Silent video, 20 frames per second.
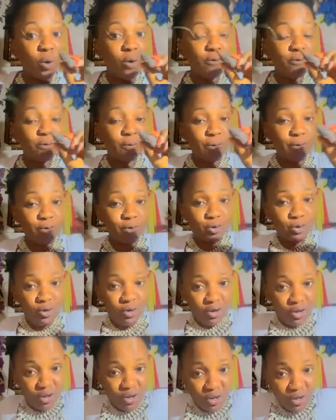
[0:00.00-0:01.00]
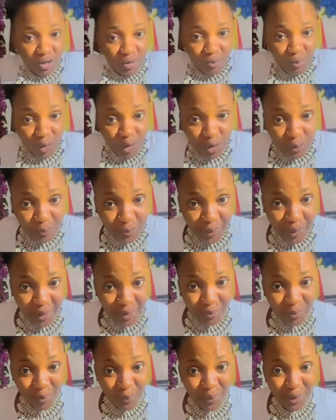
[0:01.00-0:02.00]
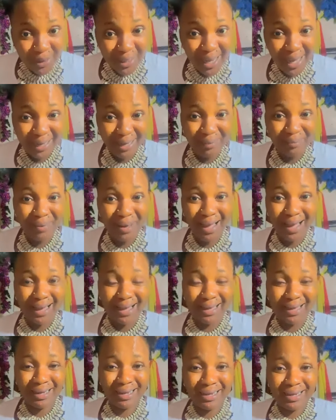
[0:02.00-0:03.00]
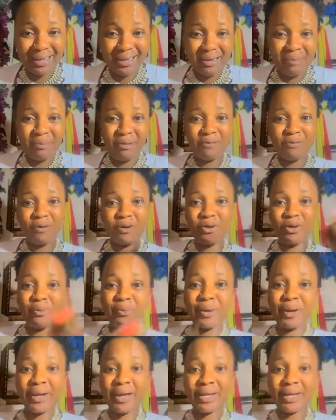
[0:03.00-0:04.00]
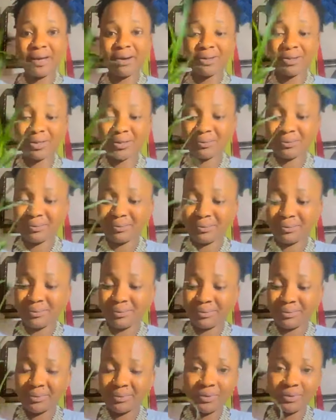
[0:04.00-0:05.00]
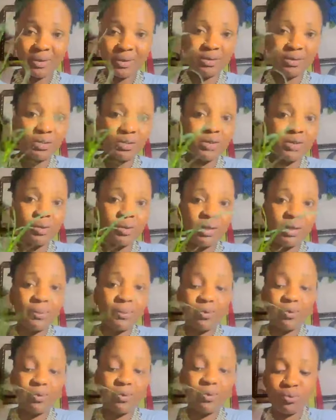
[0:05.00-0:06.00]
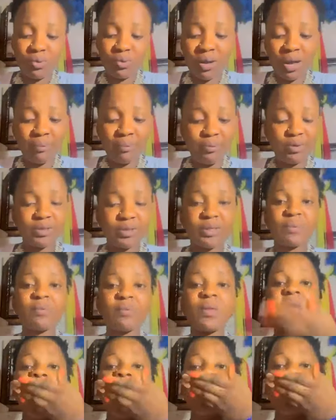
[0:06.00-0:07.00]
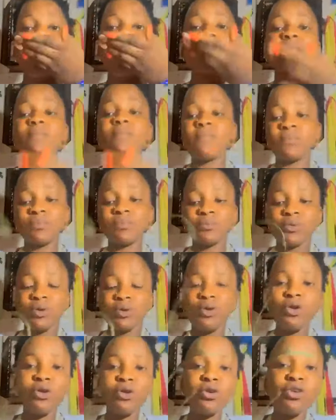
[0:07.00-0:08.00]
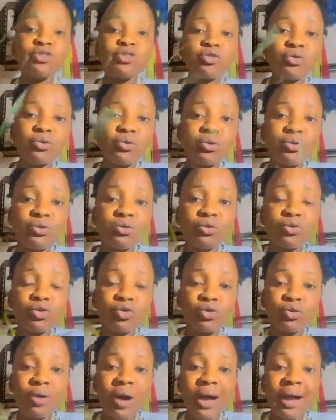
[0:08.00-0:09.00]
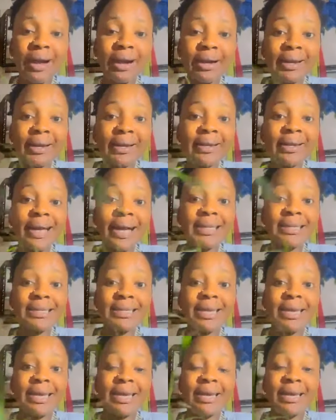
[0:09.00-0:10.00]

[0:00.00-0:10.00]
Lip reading: to work for you? You must bring open it at the back before you bring it out. This one is one that I'm, using. You use two and clean that